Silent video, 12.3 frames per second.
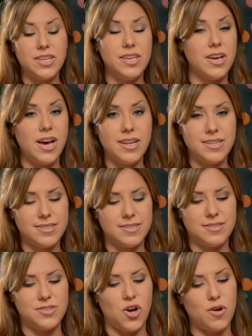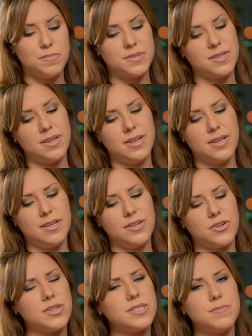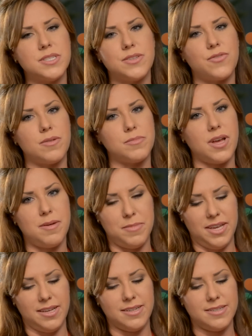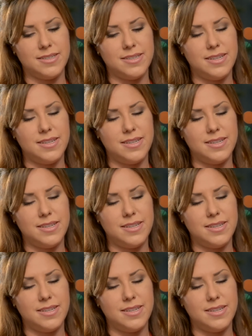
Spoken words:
He hadn't stopped Christmas from coming.